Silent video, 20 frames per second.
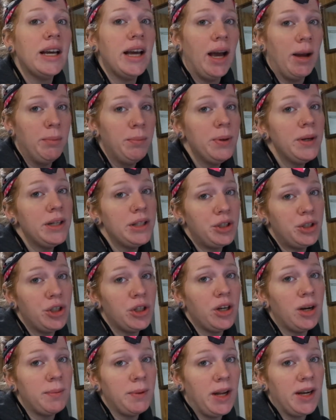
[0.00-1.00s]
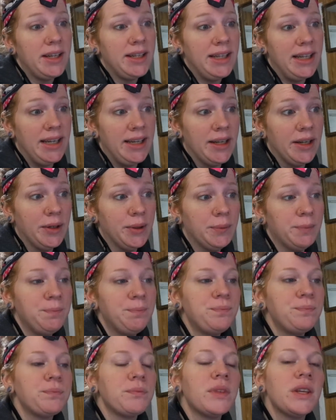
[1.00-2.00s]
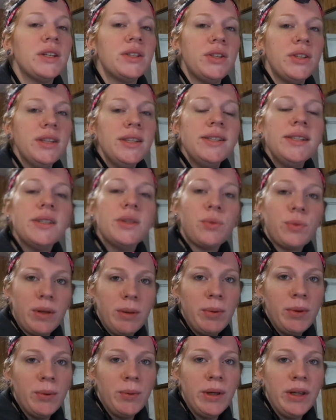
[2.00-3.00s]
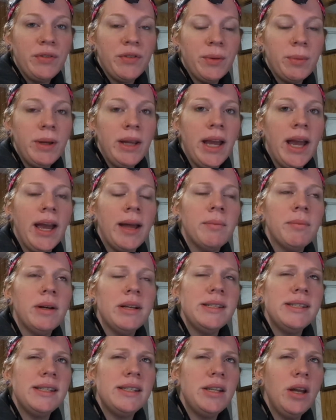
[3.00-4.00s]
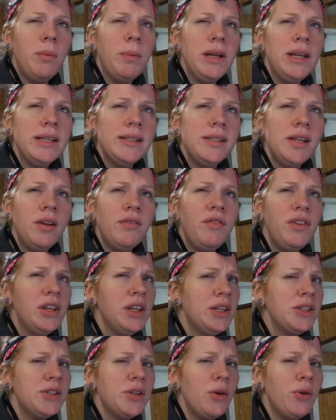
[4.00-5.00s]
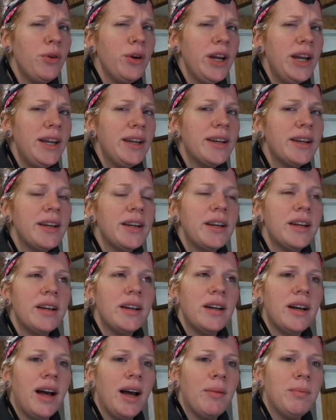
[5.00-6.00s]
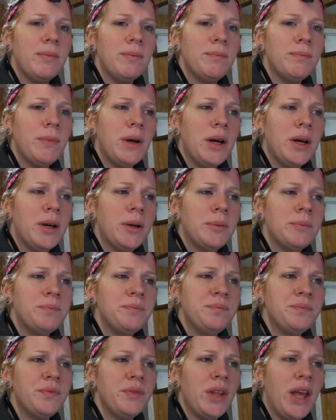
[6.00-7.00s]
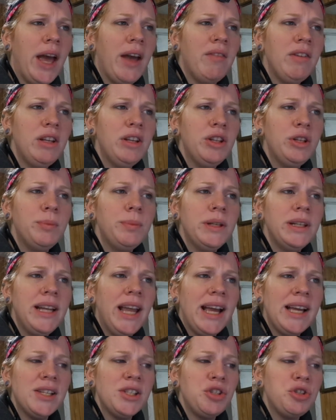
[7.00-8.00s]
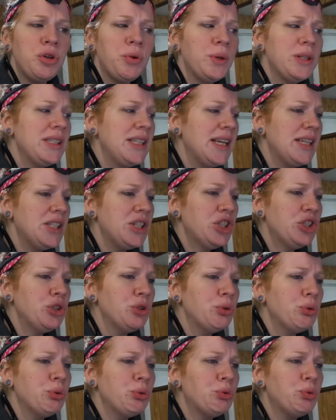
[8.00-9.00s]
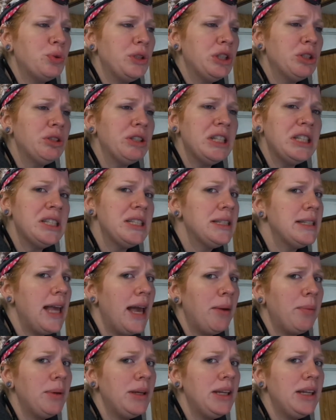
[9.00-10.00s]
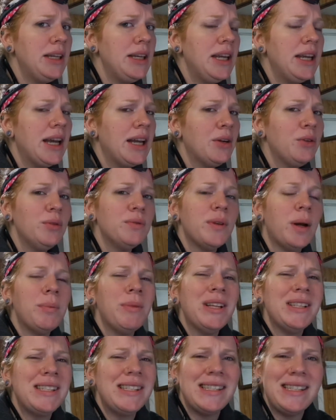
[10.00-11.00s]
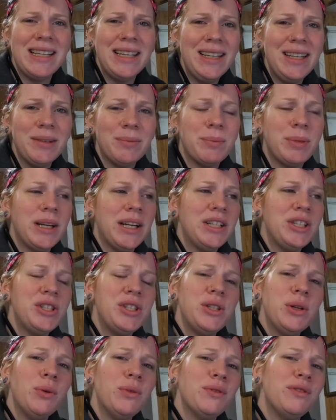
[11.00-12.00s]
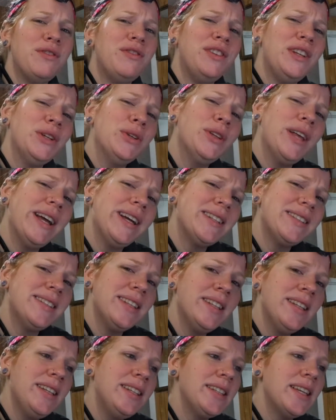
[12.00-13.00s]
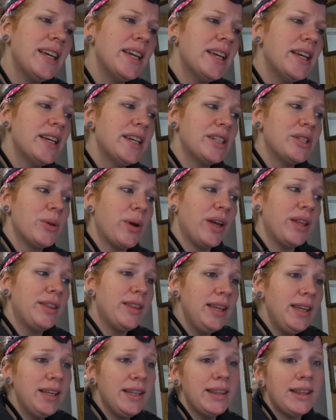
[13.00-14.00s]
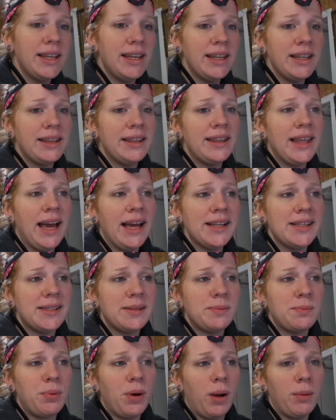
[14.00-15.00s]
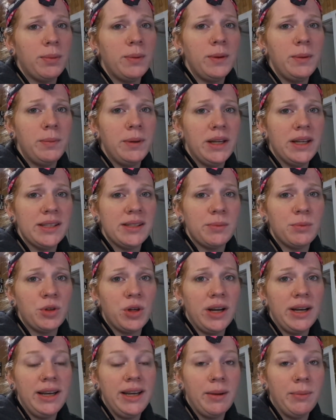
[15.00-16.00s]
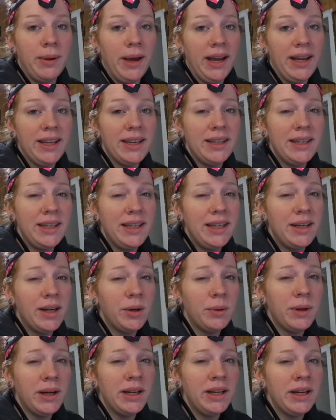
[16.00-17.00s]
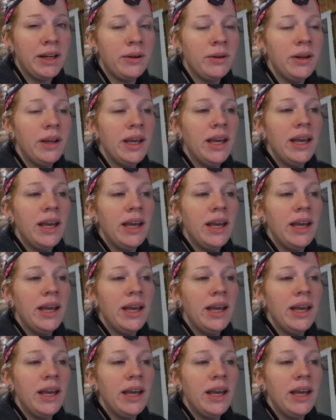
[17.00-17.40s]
I'm pretty sure I'm not in keto. So this is a reboot week for me, and my stomach is not feeling so great. I'm having a little bit of gastrointestinal weirdness happening. I'm not sick, but I just don't feel excellent. So I think that that's probably because I'm trying to get back into keto right now.